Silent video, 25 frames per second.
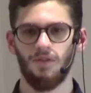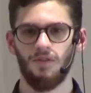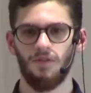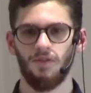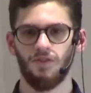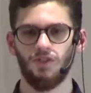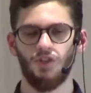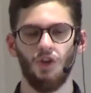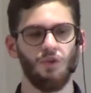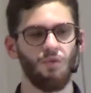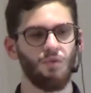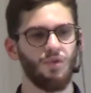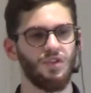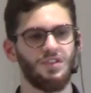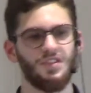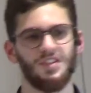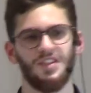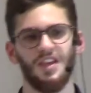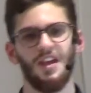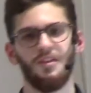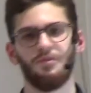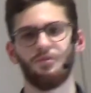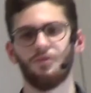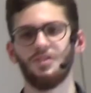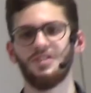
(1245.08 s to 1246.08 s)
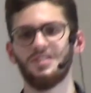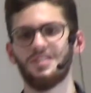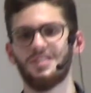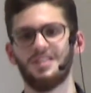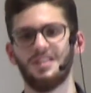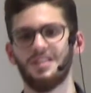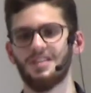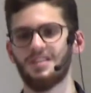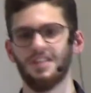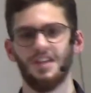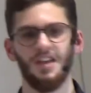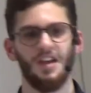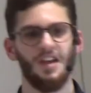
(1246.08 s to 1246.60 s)
So he would say, for
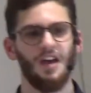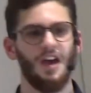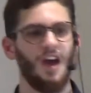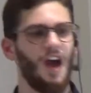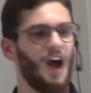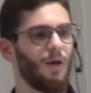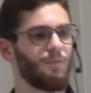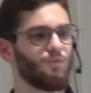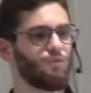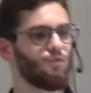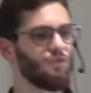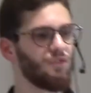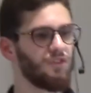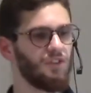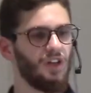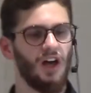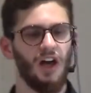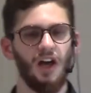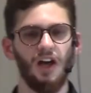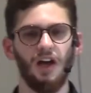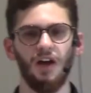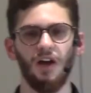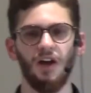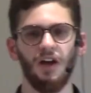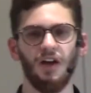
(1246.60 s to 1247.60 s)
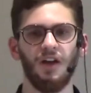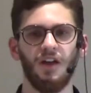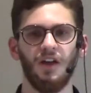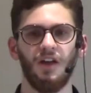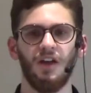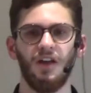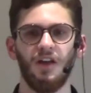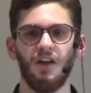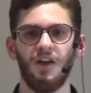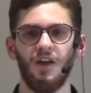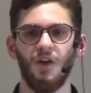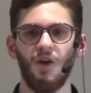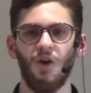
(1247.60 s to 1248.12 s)
instance, Abdullah,
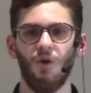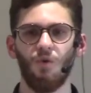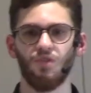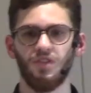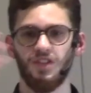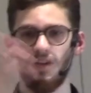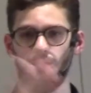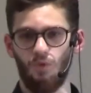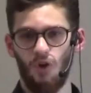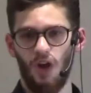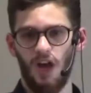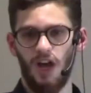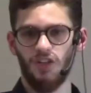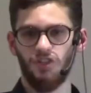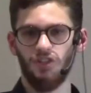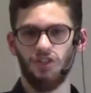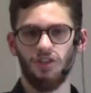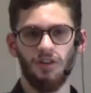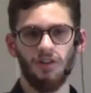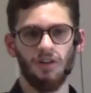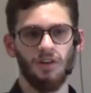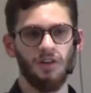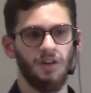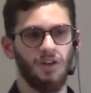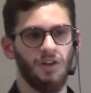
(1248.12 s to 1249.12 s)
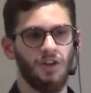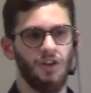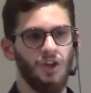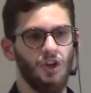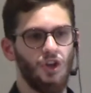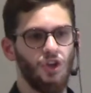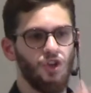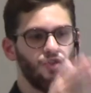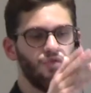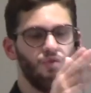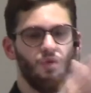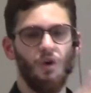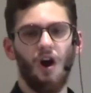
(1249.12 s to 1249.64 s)
who is a muhajir,
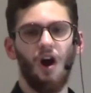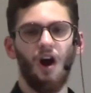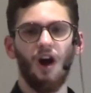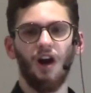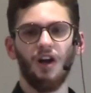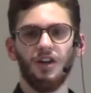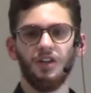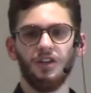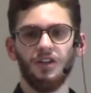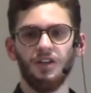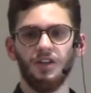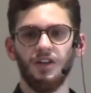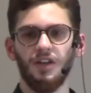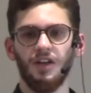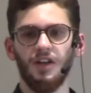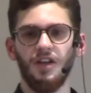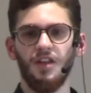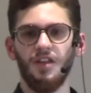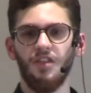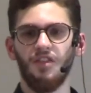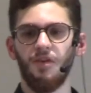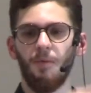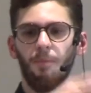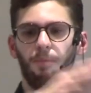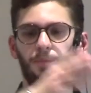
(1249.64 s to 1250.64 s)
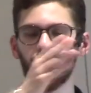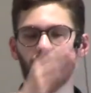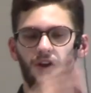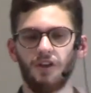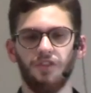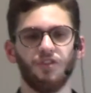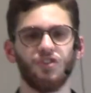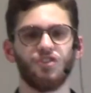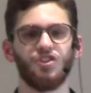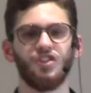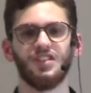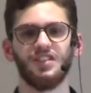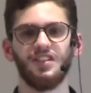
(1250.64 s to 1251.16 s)
you are the
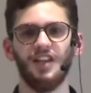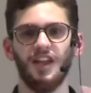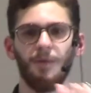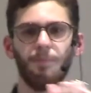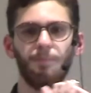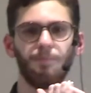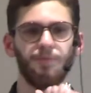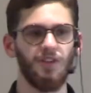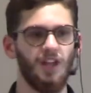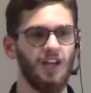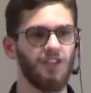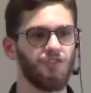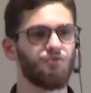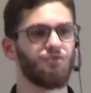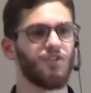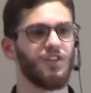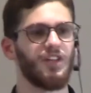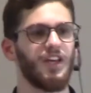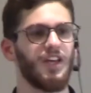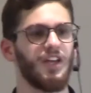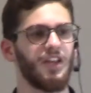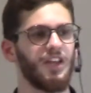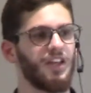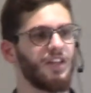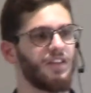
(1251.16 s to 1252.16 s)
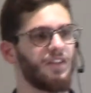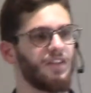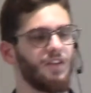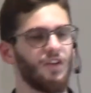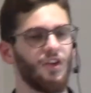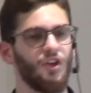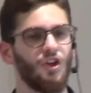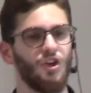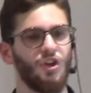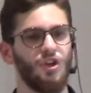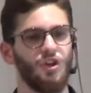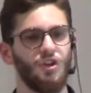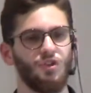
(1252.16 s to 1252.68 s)
brother, just like blood related
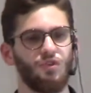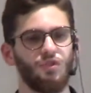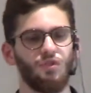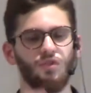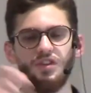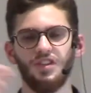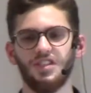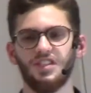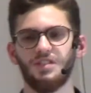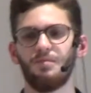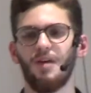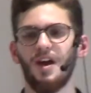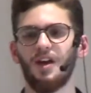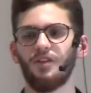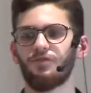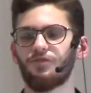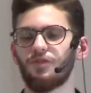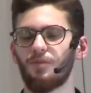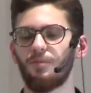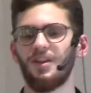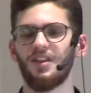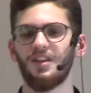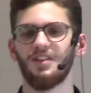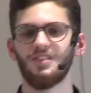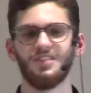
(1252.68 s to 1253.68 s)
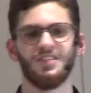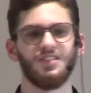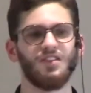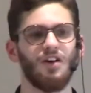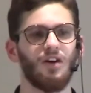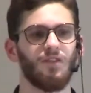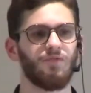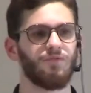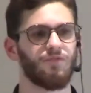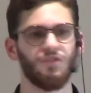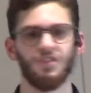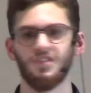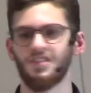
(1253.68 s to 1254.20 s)
to this man from
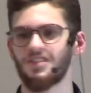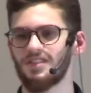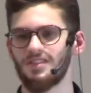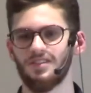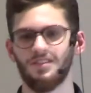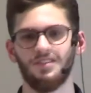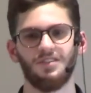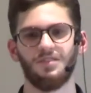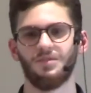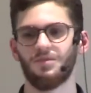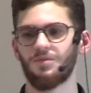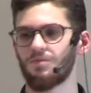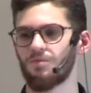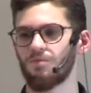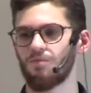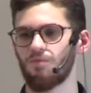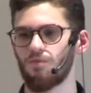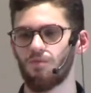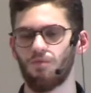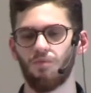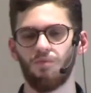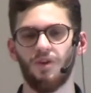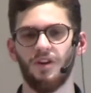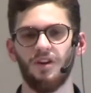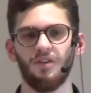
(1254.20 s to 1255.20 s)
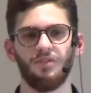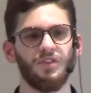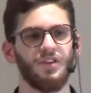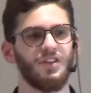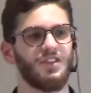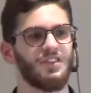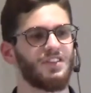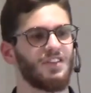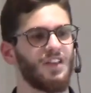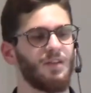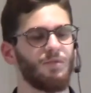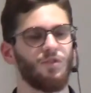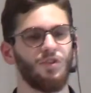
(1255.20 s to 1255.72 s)
Al-Ansar, for instance, whatever
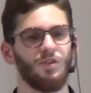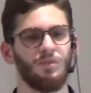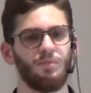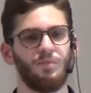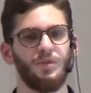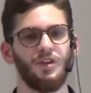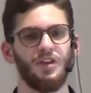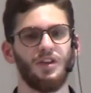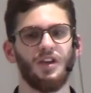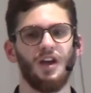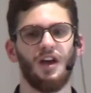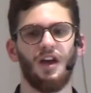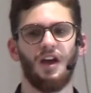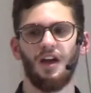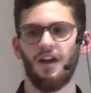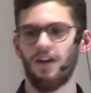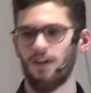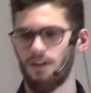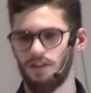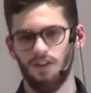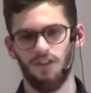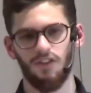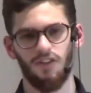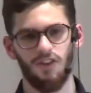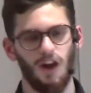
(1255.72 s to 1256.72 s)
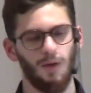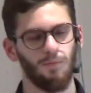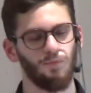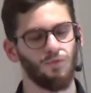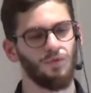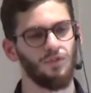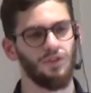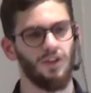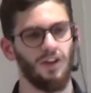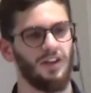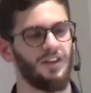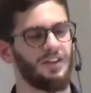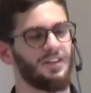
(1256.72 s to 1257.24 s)
his name could be, another
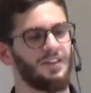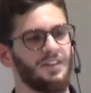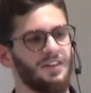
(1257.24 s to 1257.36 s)
Abdullah.